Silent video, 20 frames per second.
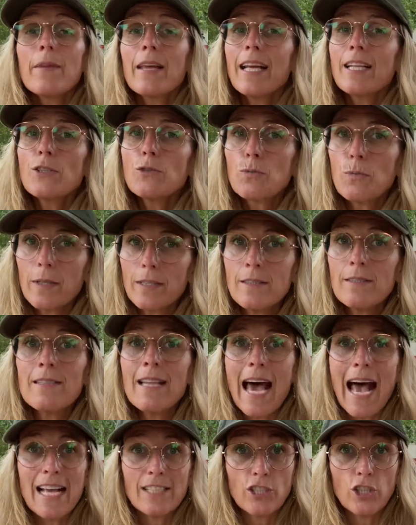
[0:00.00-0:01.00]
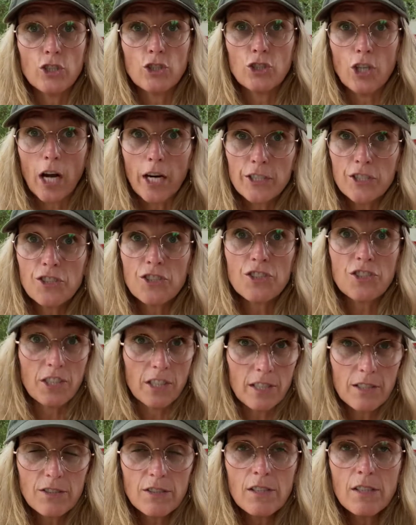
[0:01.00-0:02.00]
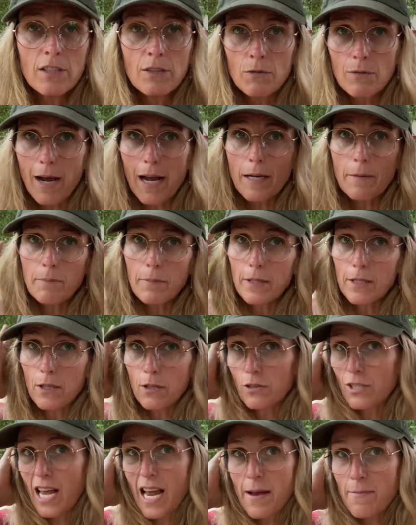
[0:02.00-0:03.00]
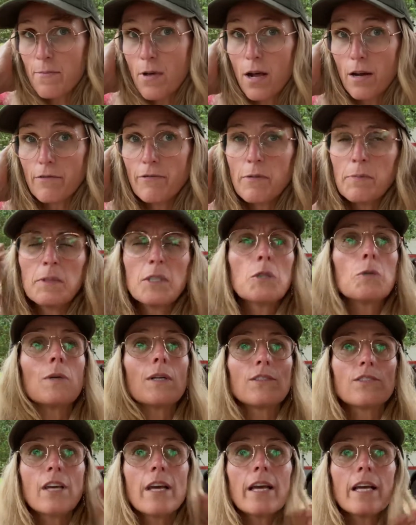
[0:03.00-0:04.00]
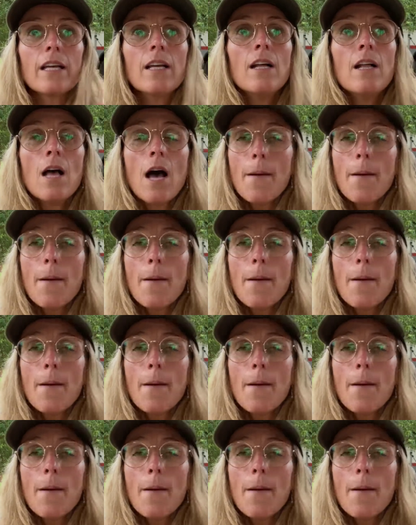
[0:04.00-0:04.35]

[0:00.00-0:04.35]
It's written as a Dutch citizen, right? Because I'm not from the USA.